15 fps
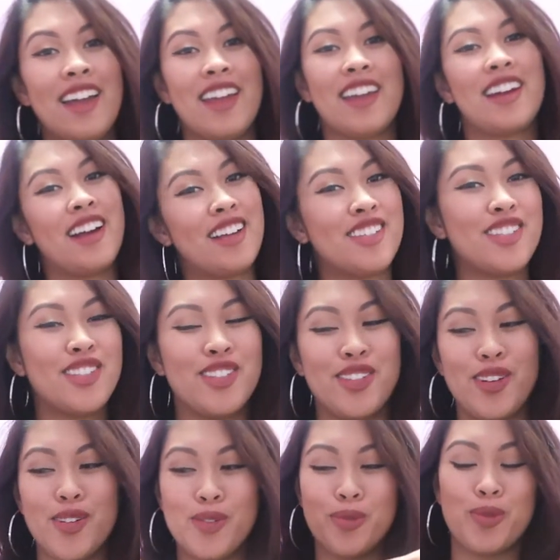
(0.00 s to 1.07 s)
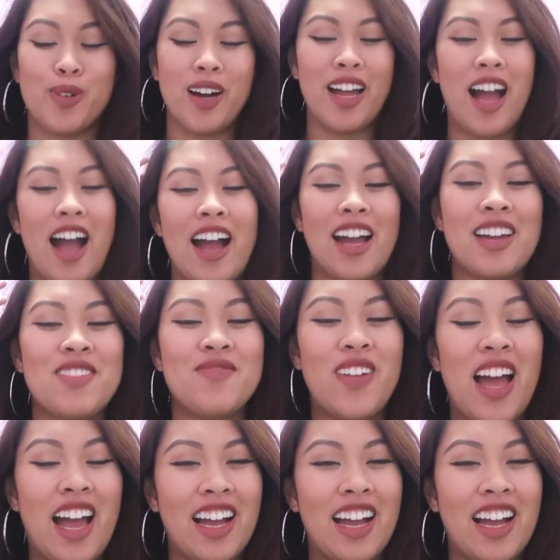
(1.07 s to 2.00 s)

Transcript: Hey guys, so what I'm